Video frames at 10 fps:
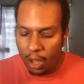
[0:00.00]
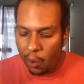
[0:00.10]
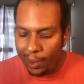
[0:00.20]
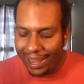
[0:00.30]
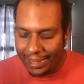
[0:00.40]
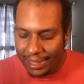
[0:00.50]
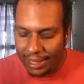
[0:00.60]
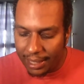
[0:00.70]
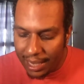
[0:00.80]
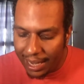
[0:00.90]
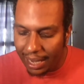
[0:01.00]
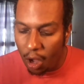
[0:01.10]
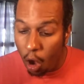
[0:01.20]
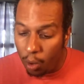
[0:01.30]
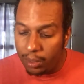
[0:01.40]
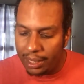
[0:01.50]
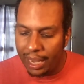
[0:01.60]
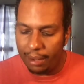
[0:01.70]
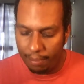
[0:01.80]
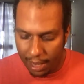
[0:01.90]
we had to seek an
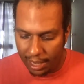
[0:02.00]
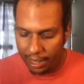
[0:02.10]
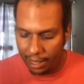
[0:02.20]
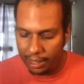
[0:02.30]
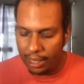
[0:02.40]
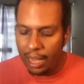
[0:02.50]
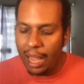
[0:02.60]
outside market,